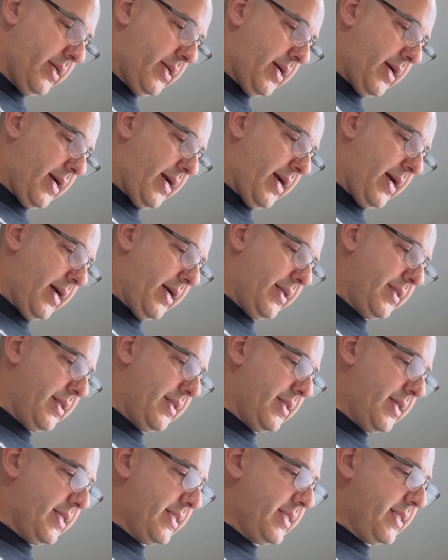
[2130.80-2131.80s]
then
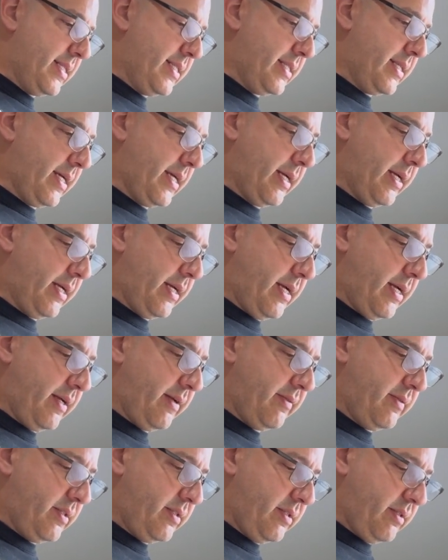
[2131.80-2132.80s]
this is
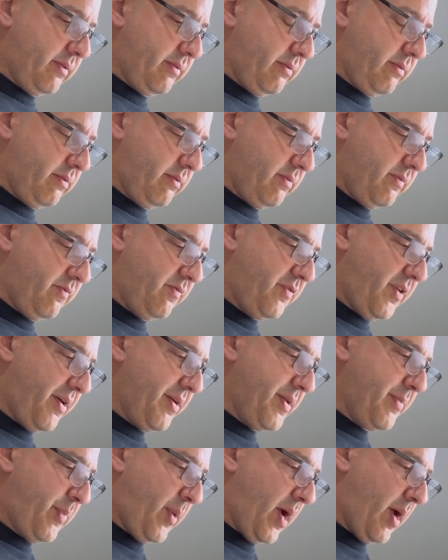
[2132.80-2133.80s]
a
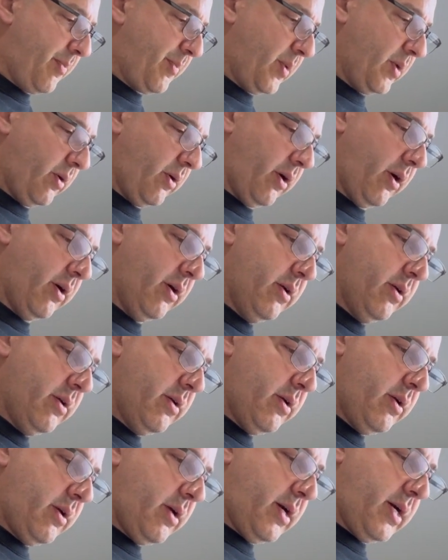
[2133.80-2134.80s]
very popular
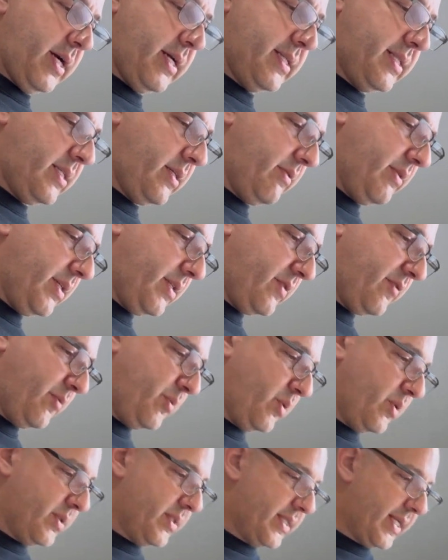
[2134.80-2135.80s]
series of
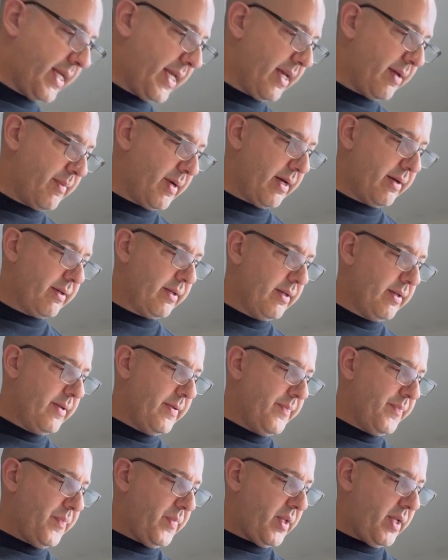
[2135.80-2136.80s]
books that came out
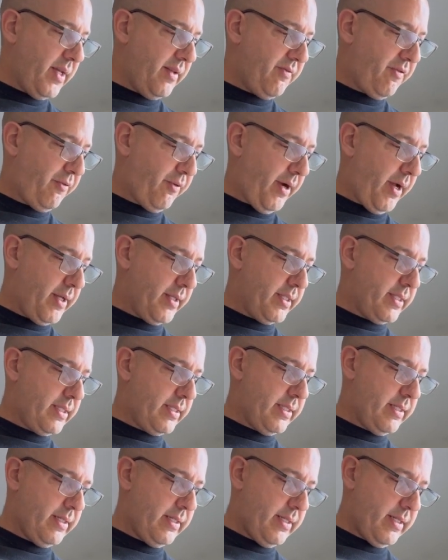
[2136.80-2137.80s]
in France,